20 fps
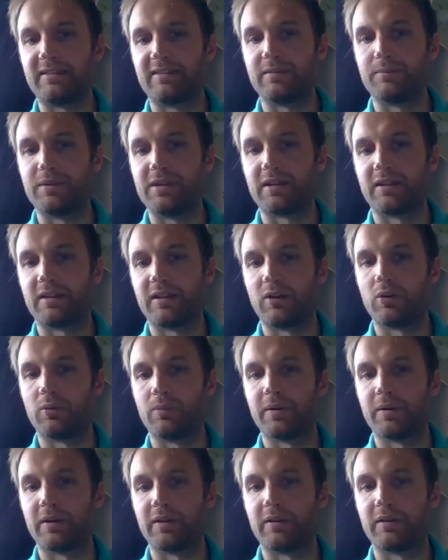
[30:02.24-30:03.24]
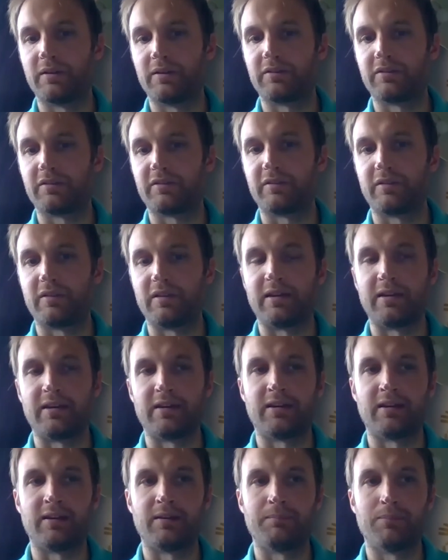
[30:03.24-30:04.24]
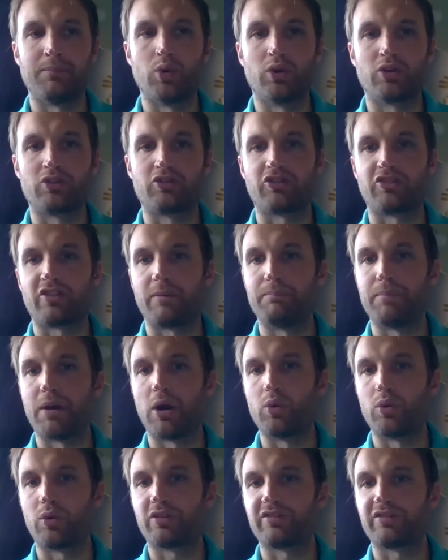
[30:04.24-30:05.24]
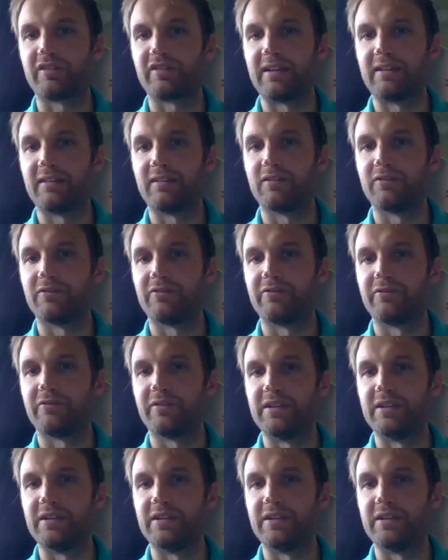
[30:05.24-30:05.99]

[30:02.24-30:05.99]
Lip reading: to be a little bit more just a bulk send of